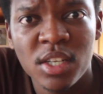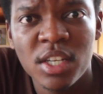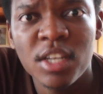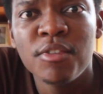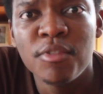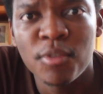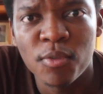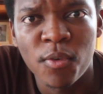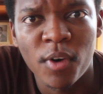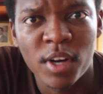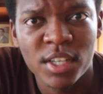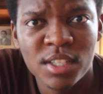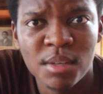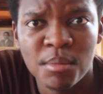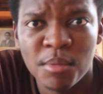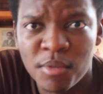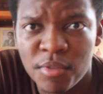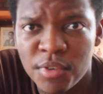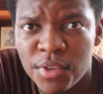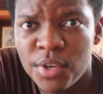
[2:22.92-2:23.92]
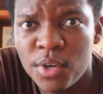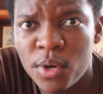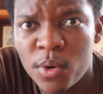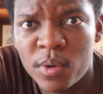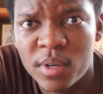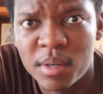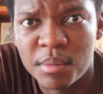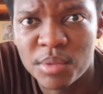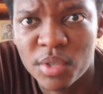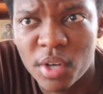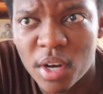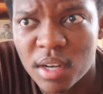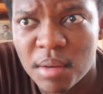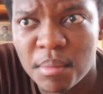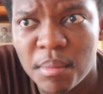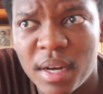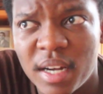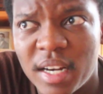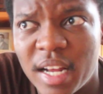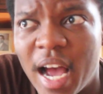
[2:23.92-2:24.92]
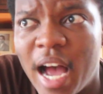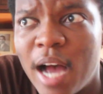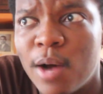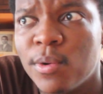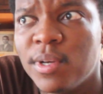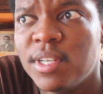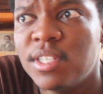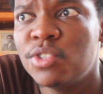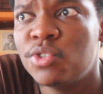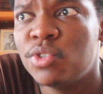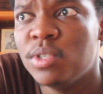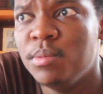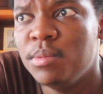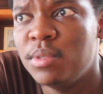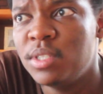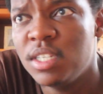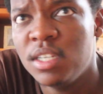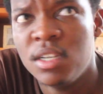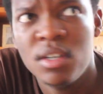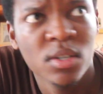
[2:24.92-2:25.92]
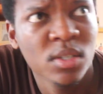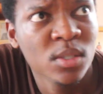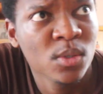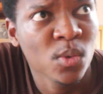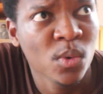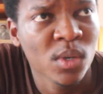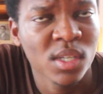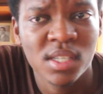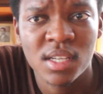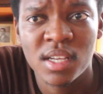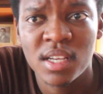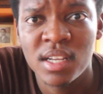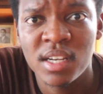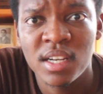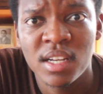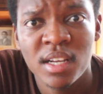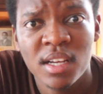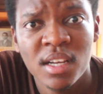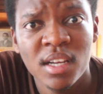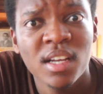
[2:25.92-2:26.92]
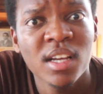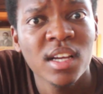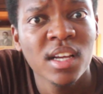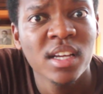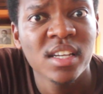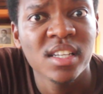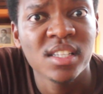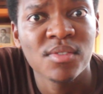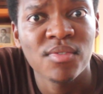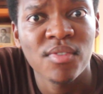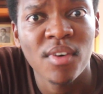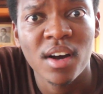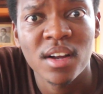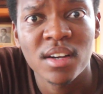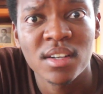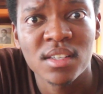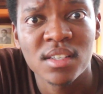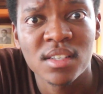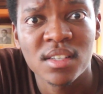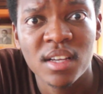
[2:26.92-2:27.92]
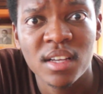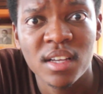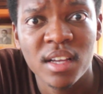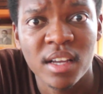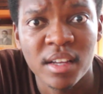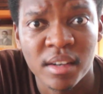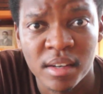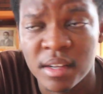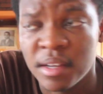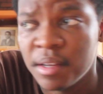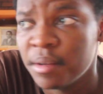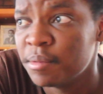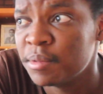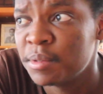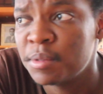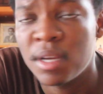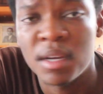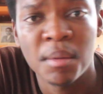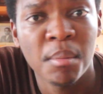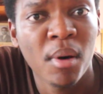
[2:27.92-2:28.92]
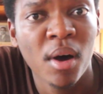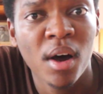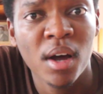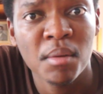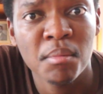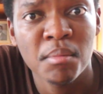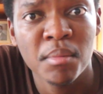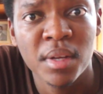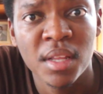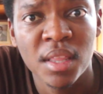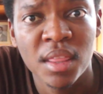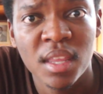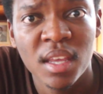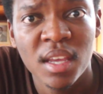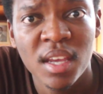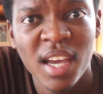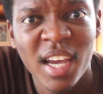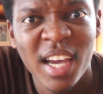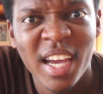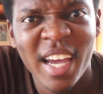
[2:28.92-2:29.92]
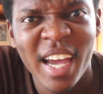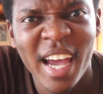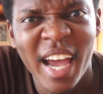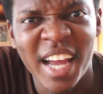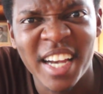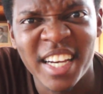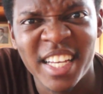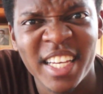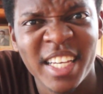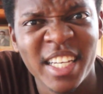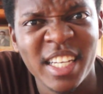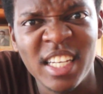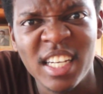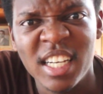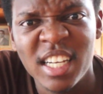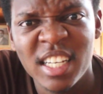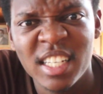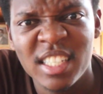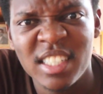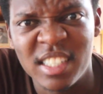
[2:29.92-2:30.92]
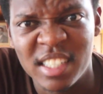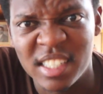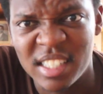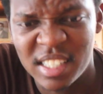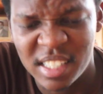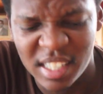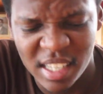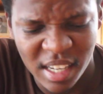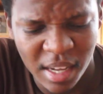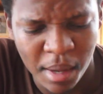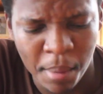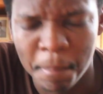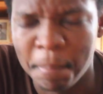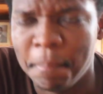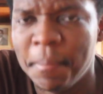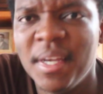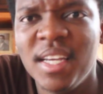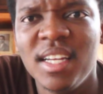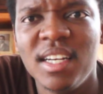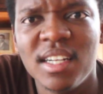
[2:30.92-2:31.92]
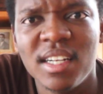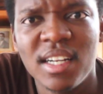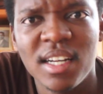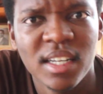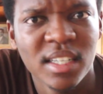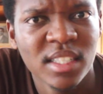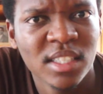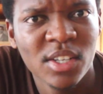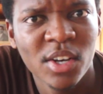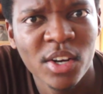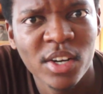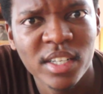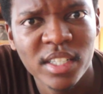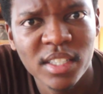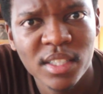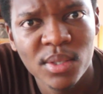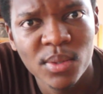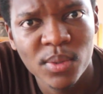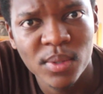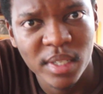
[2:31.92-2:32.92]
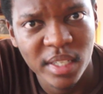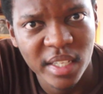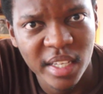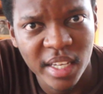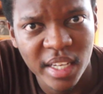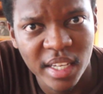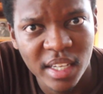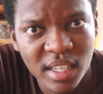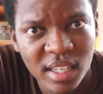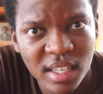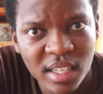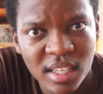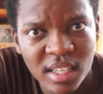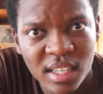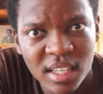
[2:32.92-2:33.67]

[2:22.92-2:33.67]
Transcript: if you've watched the movie, you know what I'm talking about, how his dream sequence was in his father and him's apartment and he just immediately turned into a kid